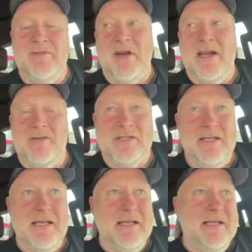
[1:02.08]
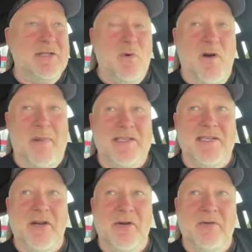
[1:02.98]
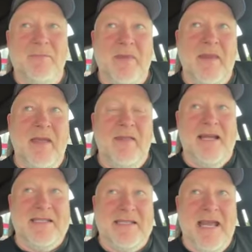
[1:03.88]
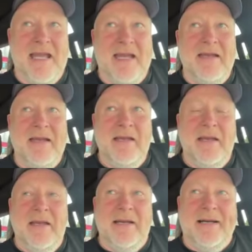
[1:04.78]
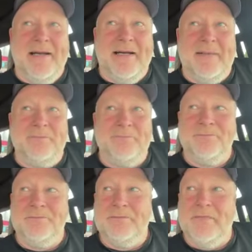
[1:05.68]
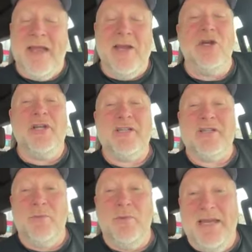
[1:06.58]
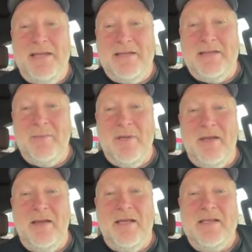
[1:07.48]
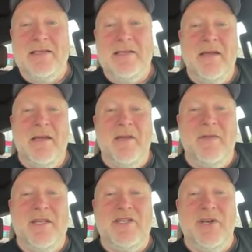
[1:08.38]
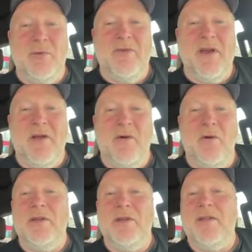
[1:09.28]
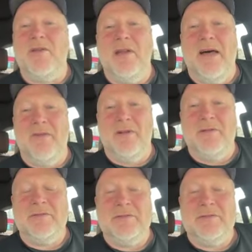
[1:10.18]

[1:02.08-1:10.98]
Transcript: the finals, 12 months ago. That said, thank goodness we didn't, because this year we've gone a whole nother level,